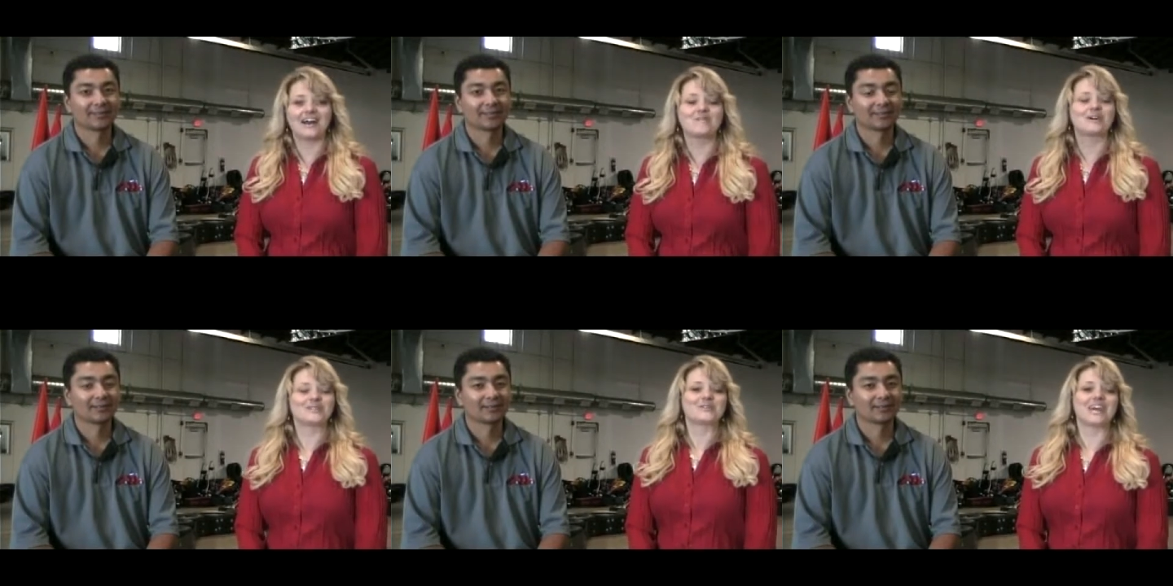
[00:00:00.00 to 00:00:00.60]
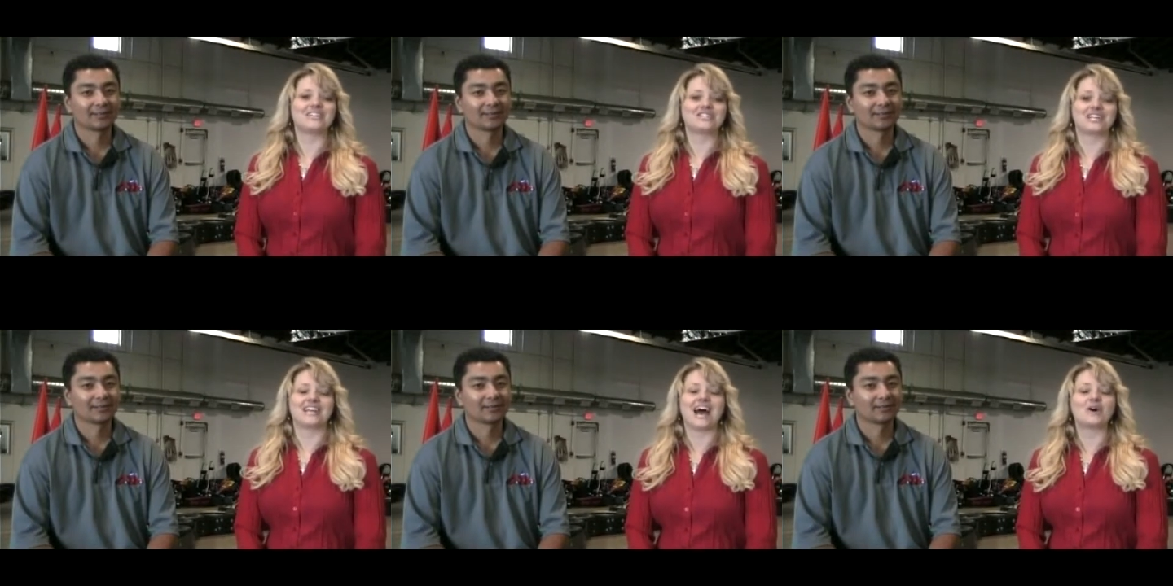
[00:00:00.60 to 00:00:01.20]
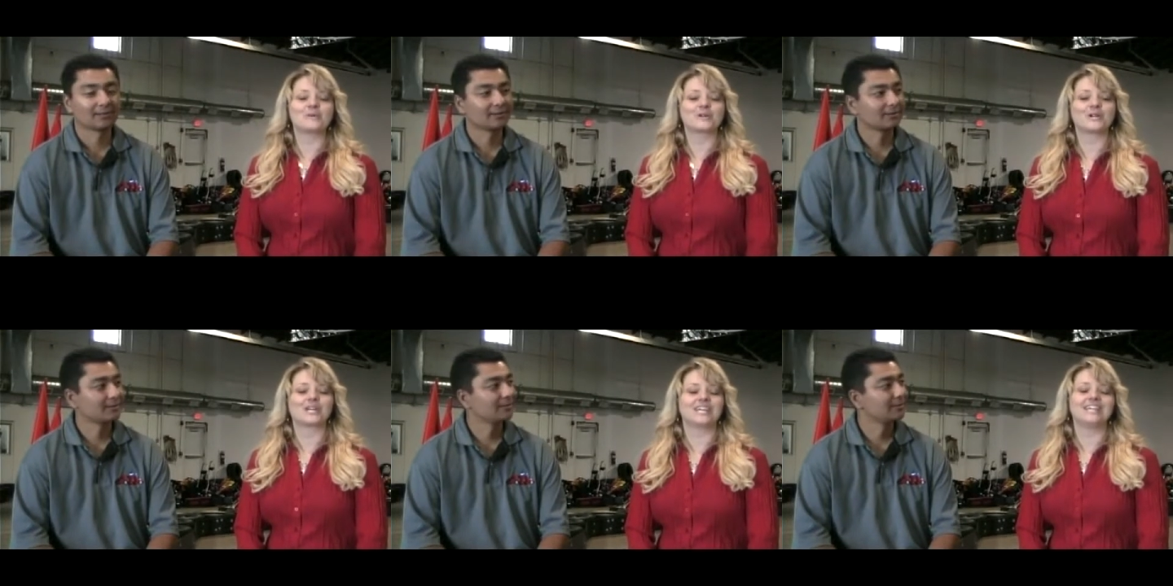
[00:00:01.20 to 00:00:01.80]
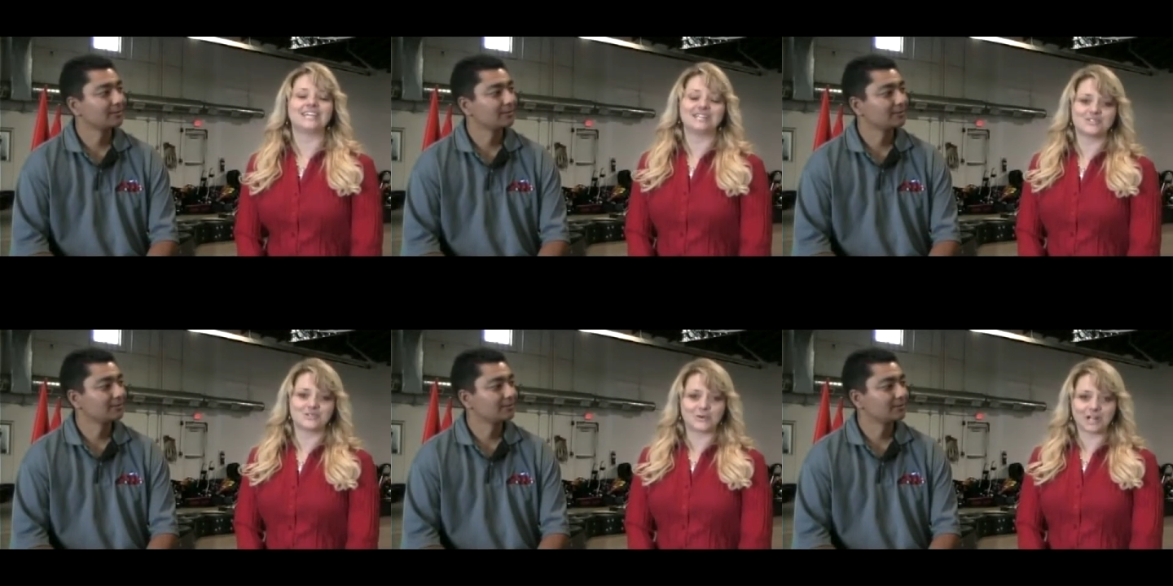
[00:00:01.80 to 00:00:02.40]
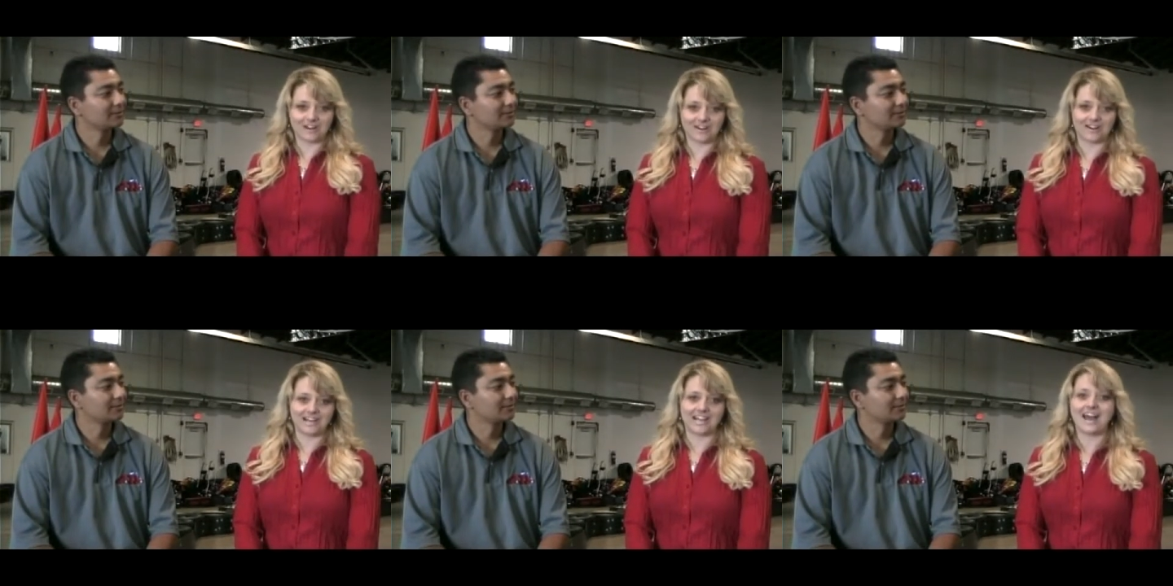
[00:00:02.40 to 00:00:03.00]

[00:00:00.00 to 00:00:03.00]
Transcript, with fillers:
Speaker 1: I'm on location at Albuquerque Indoor Karting.